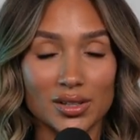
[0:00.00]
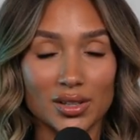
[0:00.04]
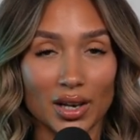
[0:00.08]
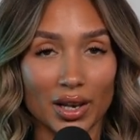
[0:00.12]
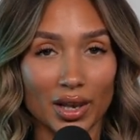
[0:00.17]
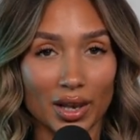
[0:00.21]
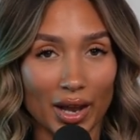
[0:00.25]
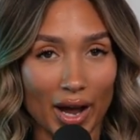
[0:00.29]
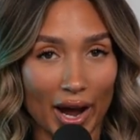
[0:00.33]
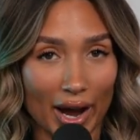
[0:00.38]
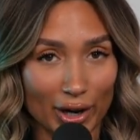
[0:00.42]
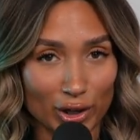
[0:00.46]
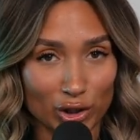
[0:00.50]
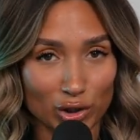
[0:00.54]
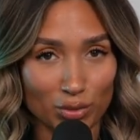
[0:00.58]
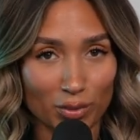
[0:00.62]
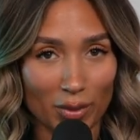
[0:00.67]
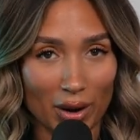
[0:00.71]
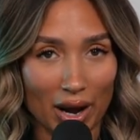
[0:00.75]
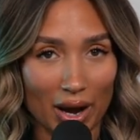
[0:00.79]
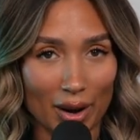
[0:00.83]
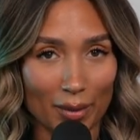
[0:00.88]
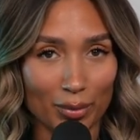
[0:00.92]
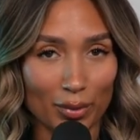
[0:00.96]
lash
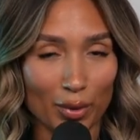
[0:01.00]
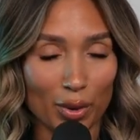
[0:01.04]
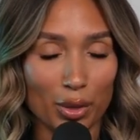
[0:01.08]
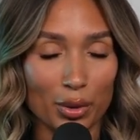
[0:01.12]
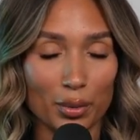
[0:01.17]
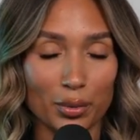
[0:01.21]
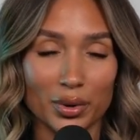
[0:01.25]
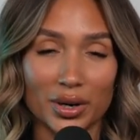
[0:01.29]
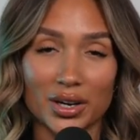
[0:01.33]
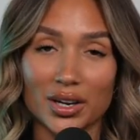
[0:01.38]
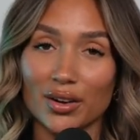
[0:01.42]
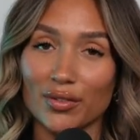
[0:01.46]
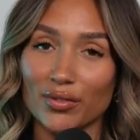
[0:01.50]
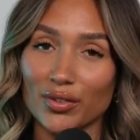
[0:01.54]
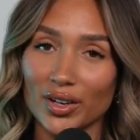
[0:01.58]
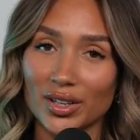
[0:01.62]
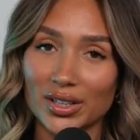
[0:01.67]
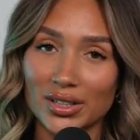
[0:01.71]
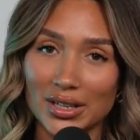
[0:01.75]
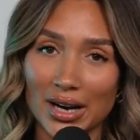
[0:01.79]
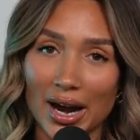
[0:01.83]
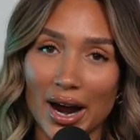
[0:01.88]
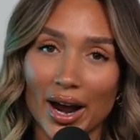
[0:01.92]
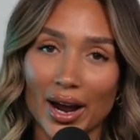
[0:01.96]
map 3
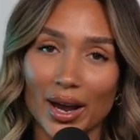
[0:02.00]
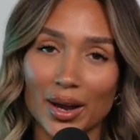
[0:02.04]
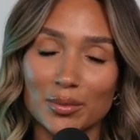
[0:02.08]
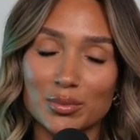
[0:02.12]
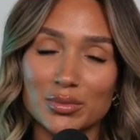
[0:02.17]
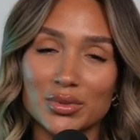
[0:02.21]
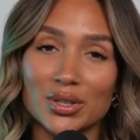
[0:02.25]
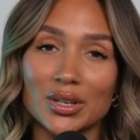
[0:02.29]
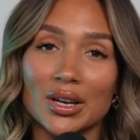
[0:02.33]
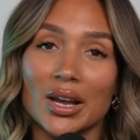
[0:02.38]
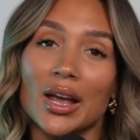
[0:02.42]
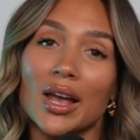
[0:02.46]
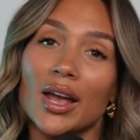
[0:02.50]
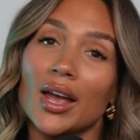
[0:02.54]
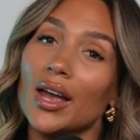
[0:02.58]
different times.